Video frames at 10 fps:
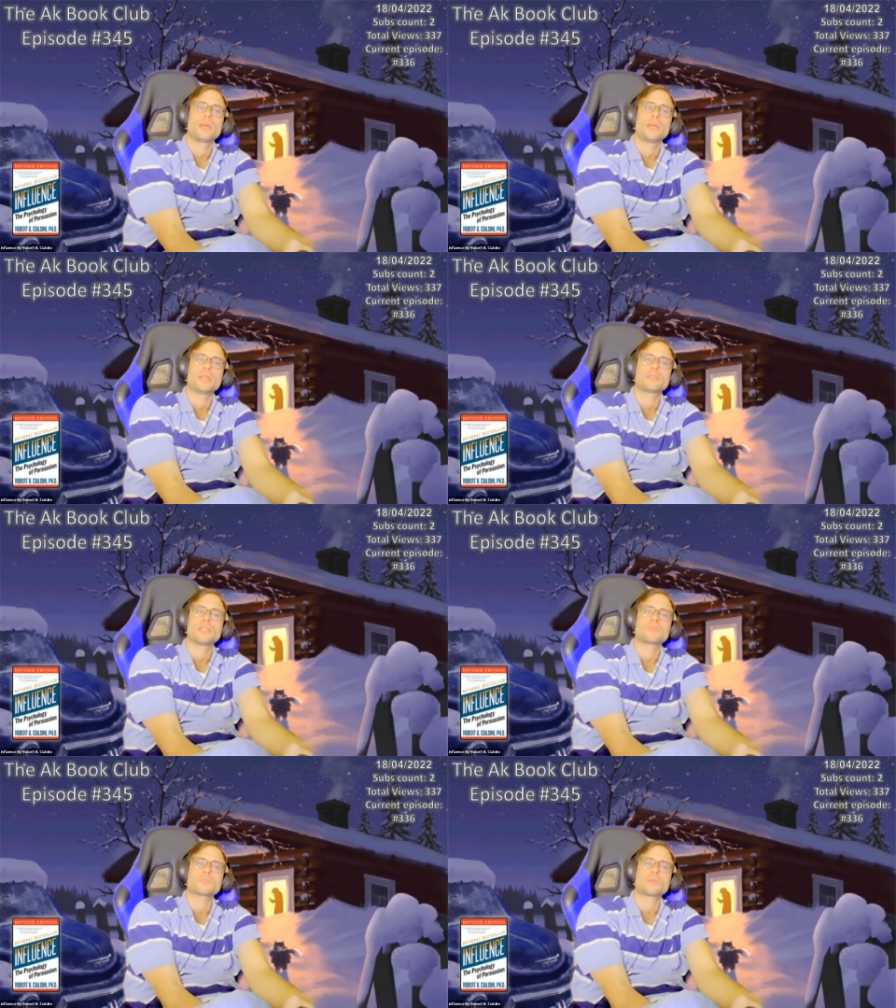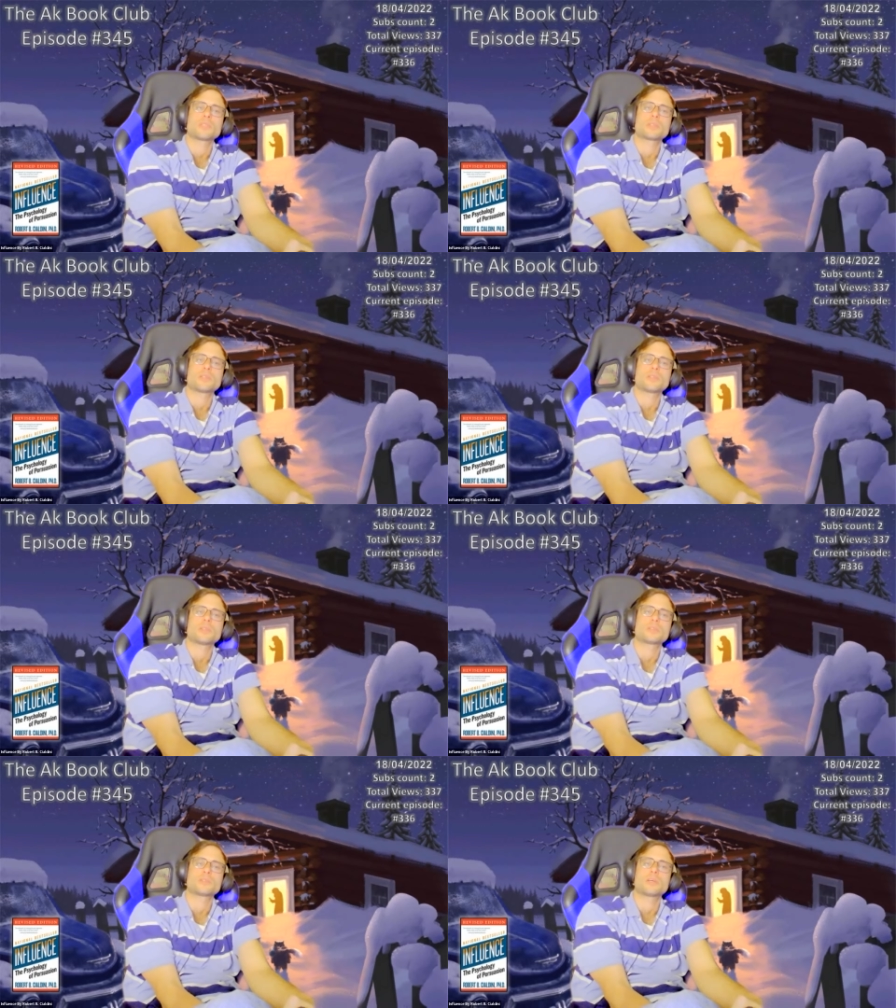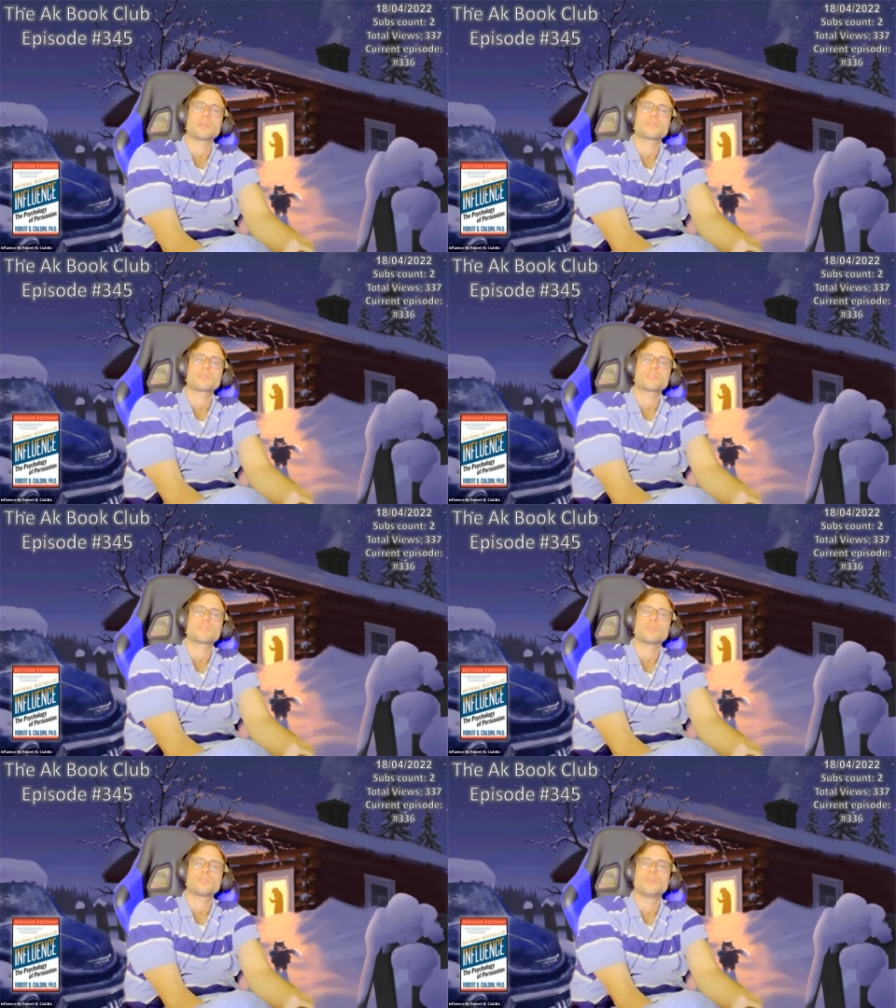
At the end of the winter, the research